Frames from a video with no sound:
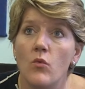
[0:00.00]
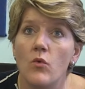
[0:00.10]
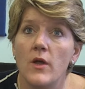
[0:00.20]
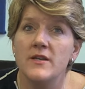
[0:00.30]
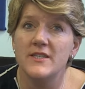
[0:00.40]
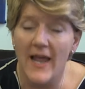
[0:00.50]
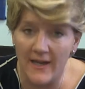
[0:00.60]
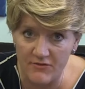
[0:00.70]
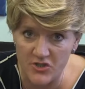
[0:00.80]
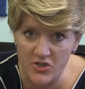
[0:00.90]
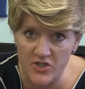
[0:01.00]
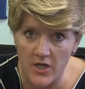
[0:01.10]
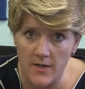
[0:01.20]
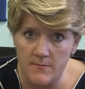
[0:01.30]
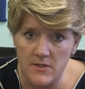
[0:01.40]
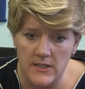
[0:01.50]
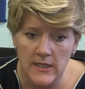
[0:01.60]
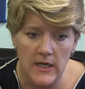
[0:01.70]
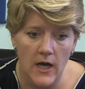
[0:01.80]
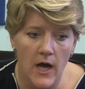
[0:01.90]
In television terms,
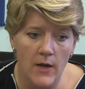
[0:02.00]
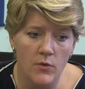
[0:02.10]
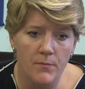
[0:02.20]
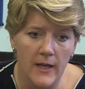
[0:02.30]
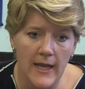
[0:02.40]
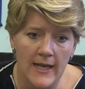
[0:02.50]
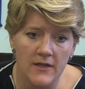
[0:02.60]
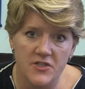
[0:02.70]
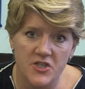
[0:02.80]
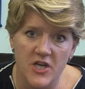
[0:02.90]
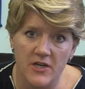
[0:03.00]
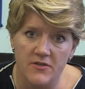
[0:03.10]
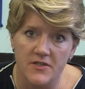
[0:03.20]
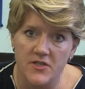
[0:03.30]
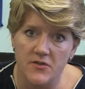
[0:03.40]
I would pick Ellen DeGeneres,